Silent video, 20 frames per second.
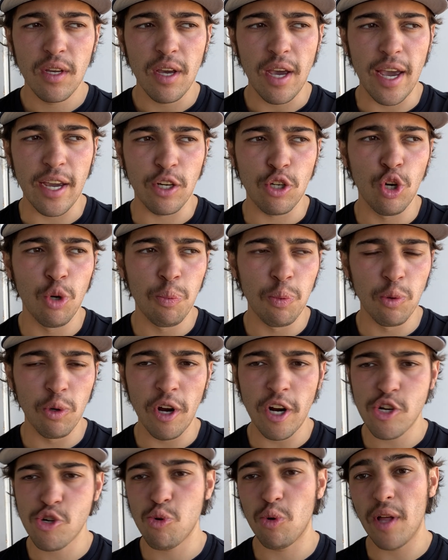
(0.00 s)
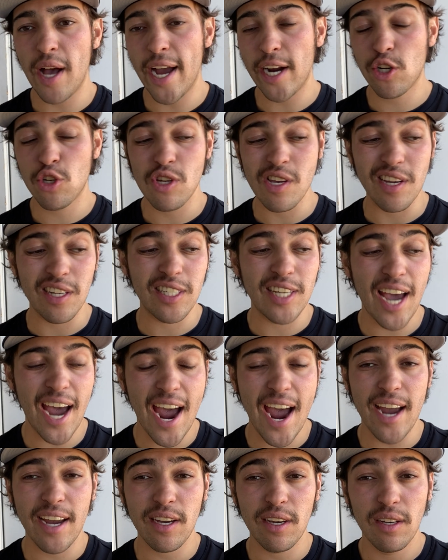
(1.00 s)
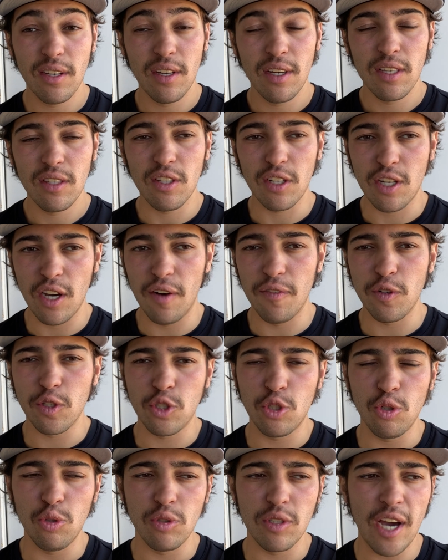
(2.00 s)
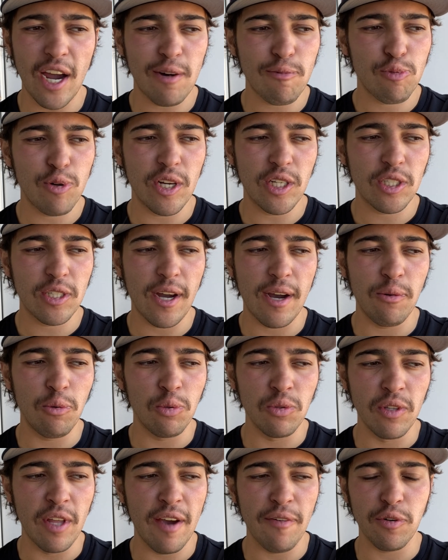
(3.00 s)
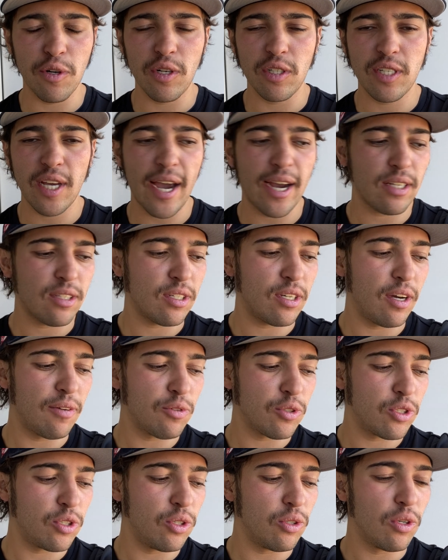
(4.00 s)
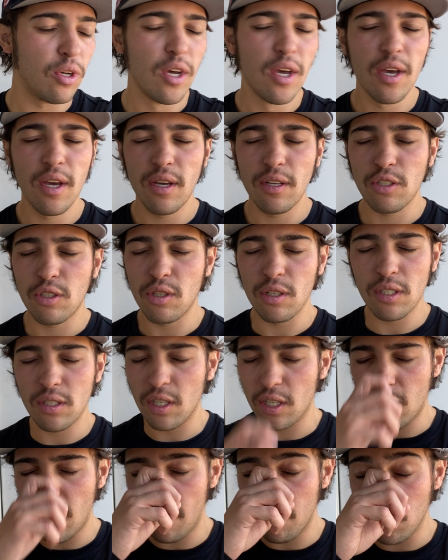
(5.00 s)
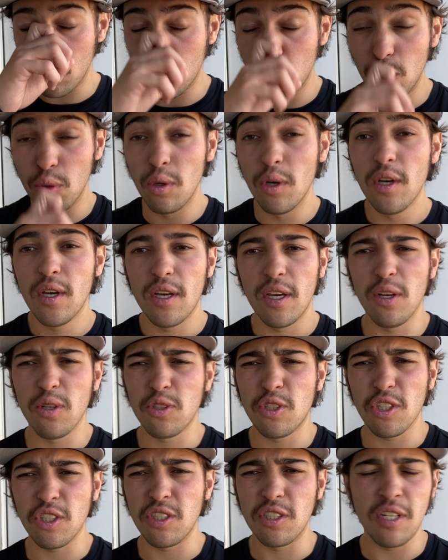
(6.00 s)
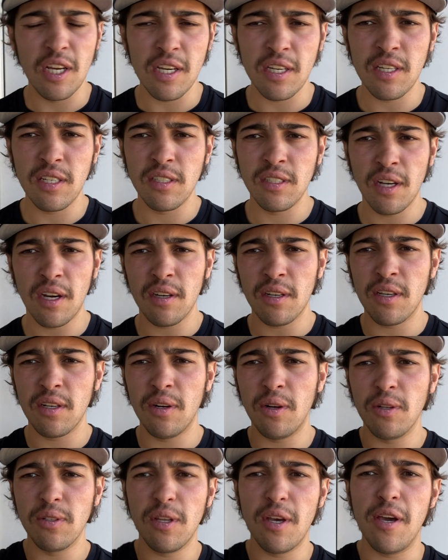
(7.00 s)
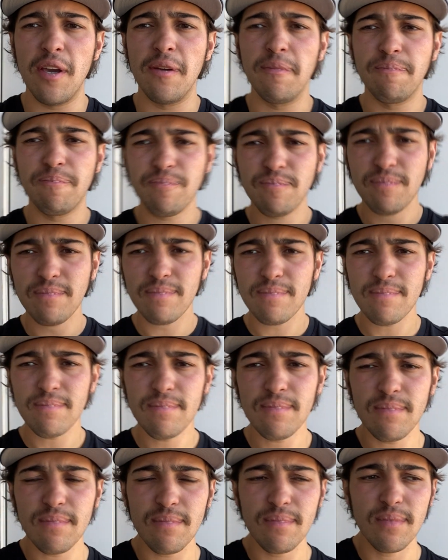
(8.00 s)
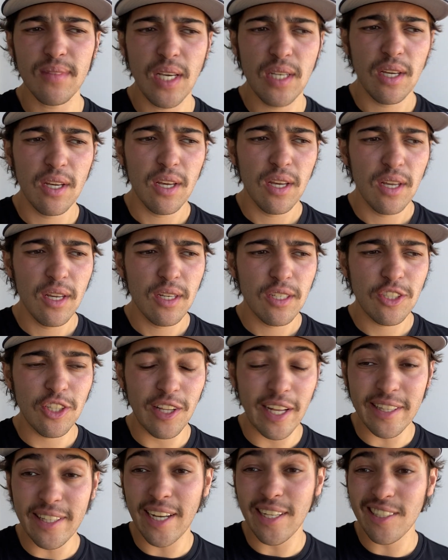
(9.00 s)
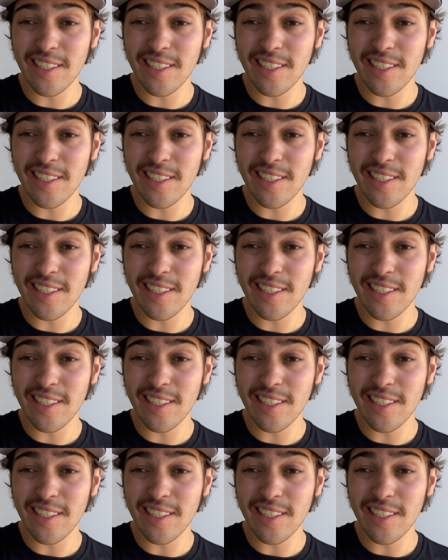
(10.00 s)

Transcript: and Cooper Rush will actually attack the cover 2. Dak Prescott will never attack the cover 2. He'll just dink and dunk it all day. So let that